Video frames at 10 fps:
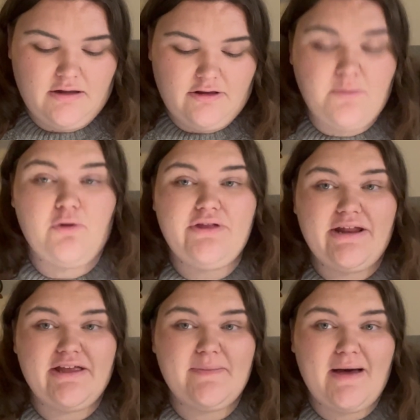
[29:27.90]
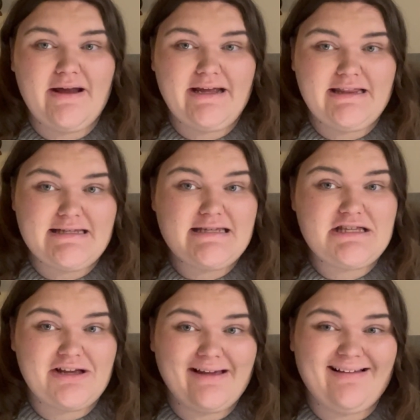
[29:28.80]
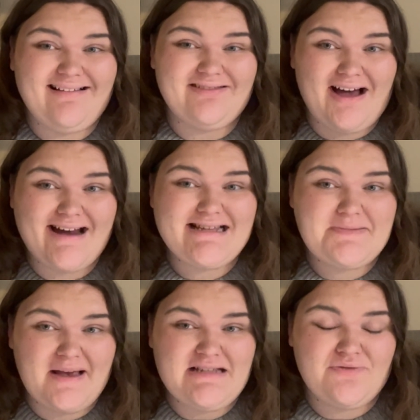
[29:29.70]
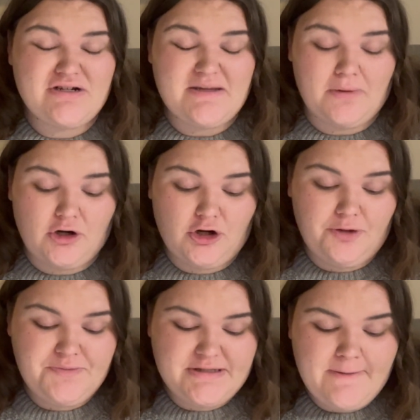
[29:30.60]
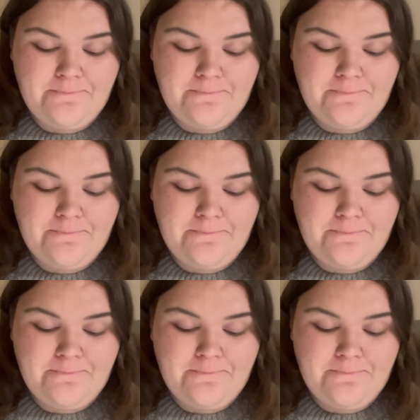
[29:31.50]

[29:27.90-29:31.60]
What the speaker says: more that I think about it, this is looking like a lot of space for some herbs.